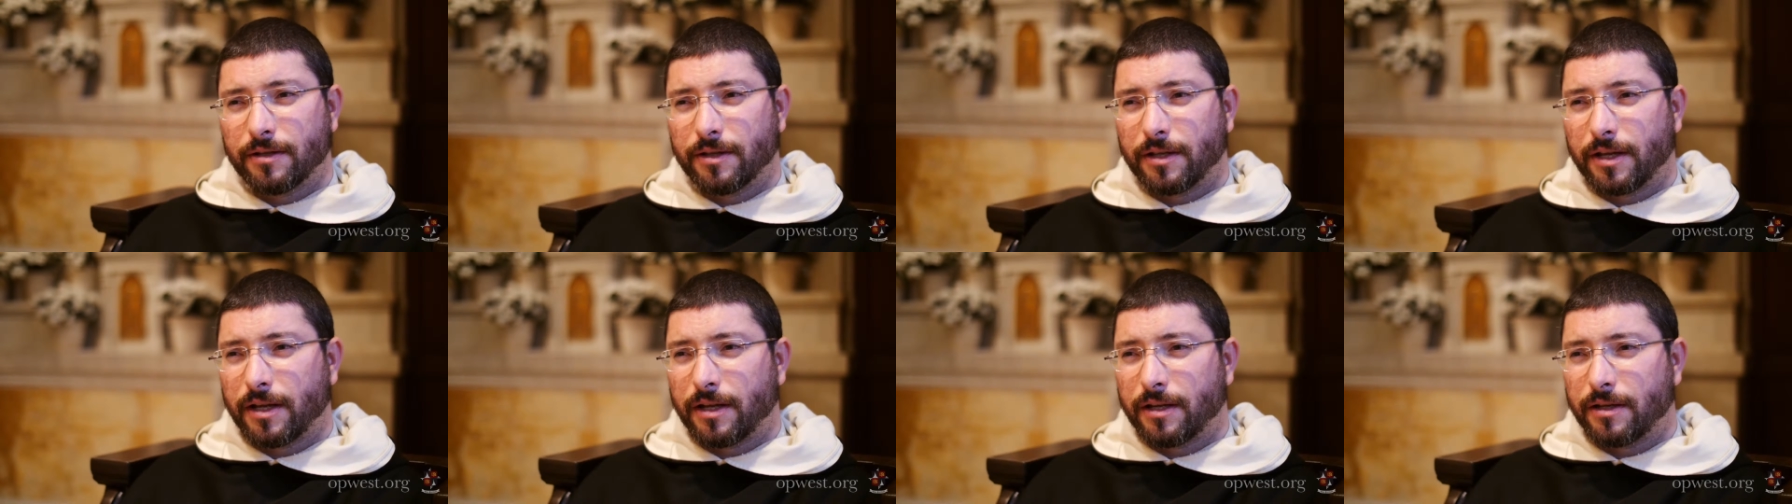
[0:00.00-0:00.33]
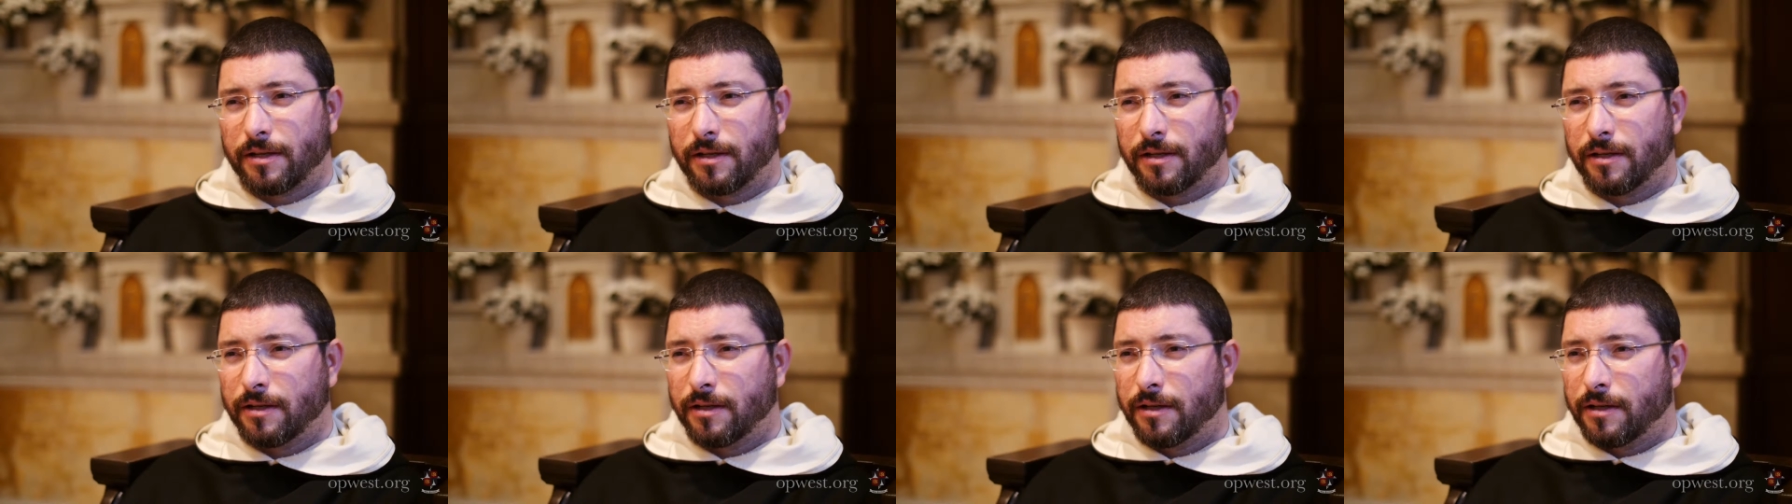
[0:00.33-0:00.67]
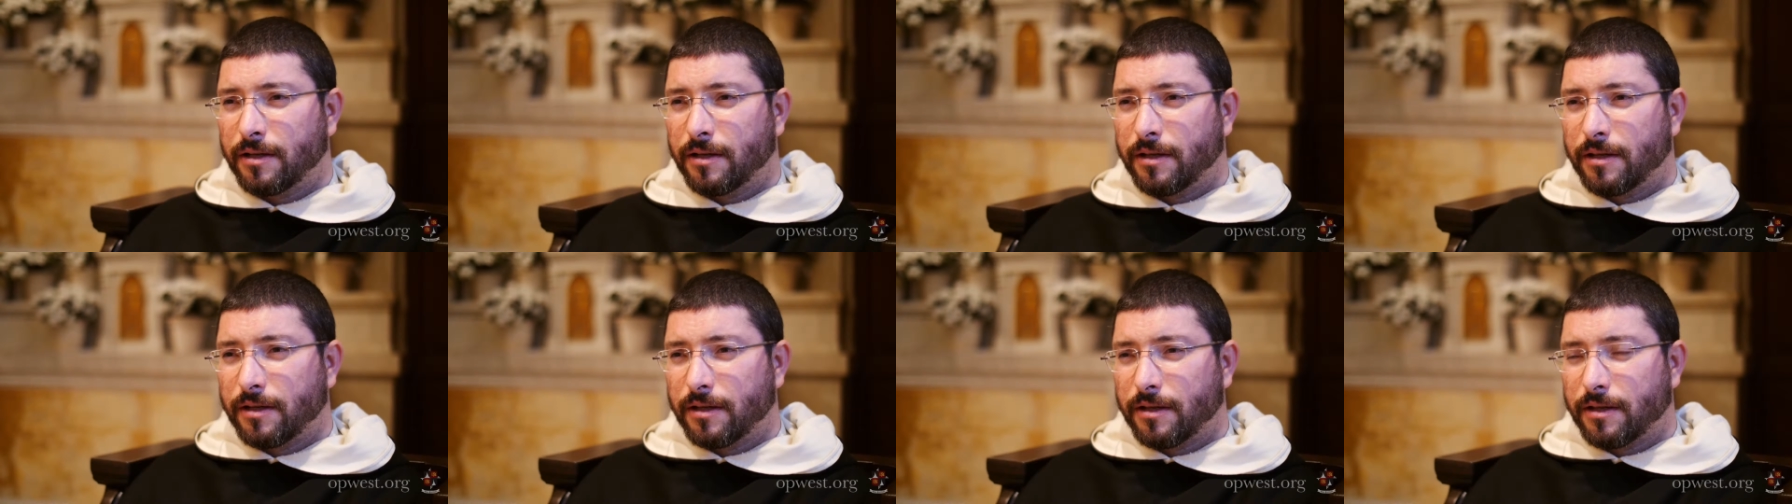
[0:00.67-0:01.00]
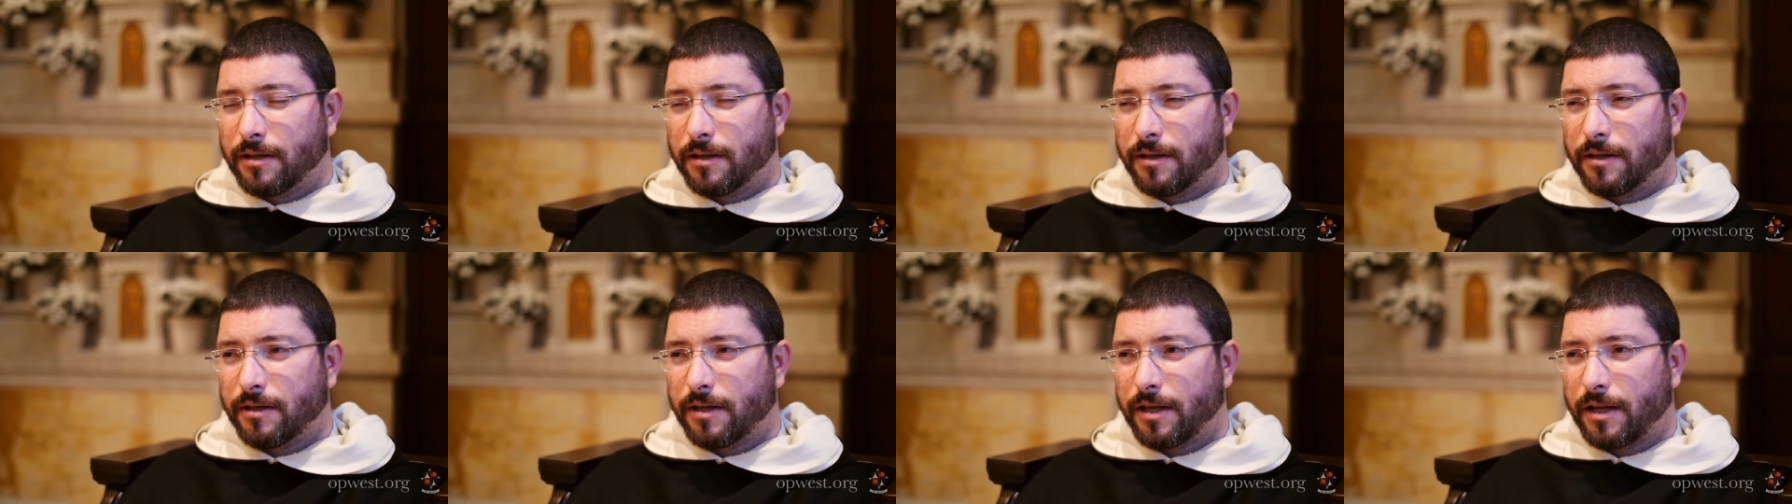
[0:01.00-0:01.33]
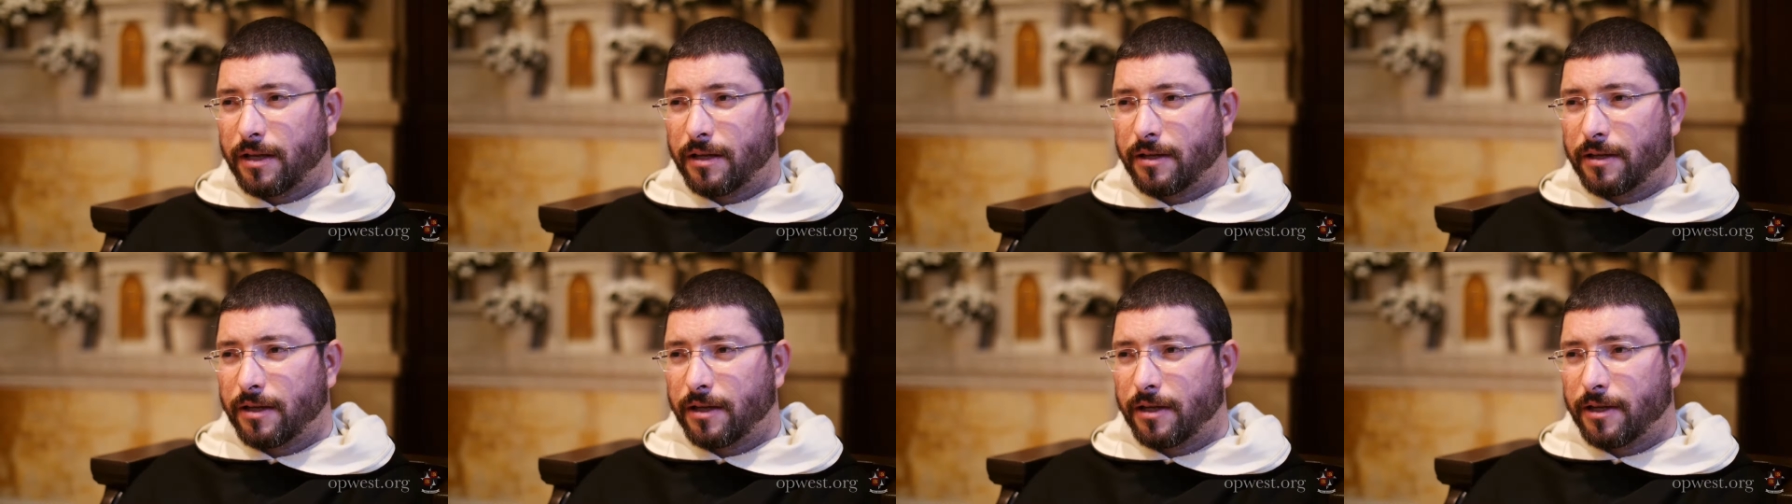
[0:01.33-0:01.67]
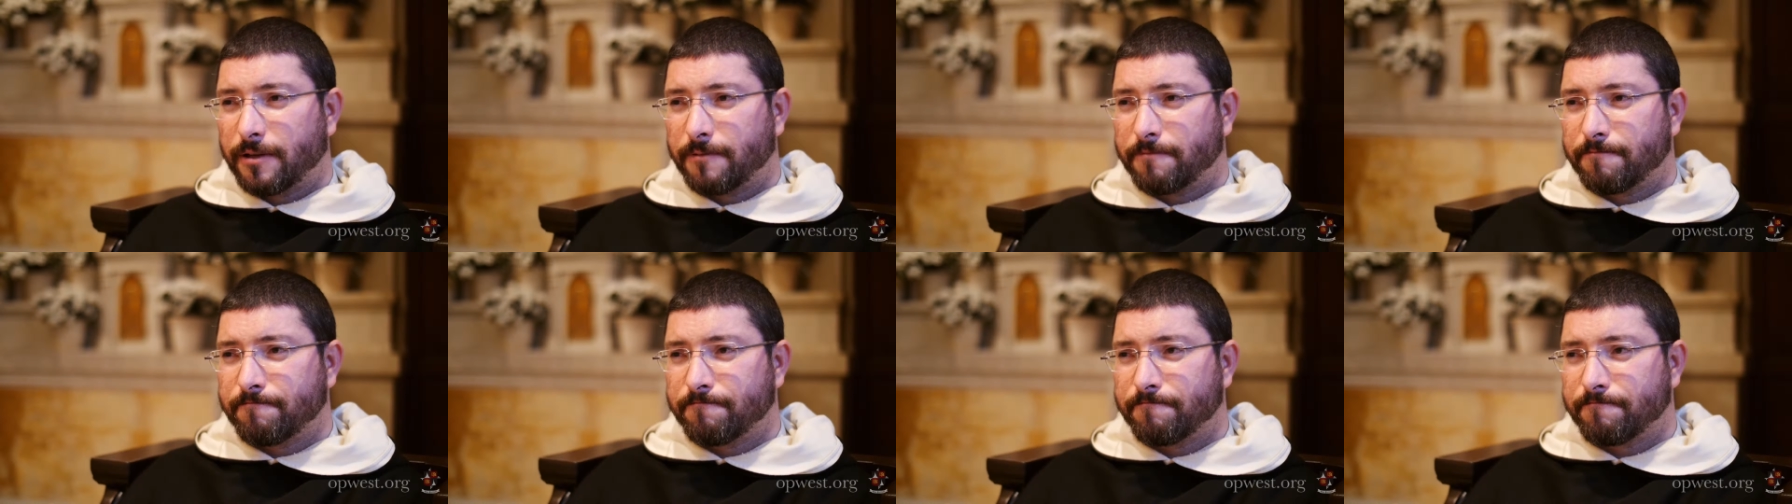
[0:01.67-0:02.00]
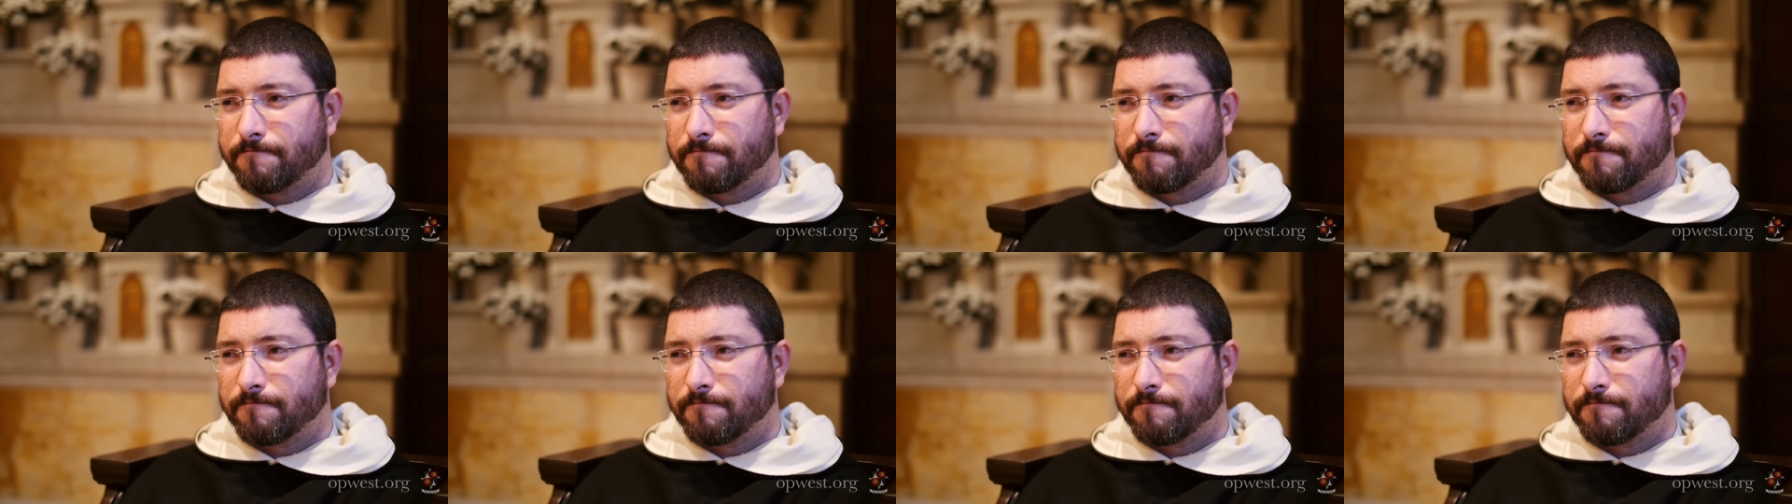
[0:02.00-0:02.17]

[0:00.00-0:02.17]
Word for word: than than um,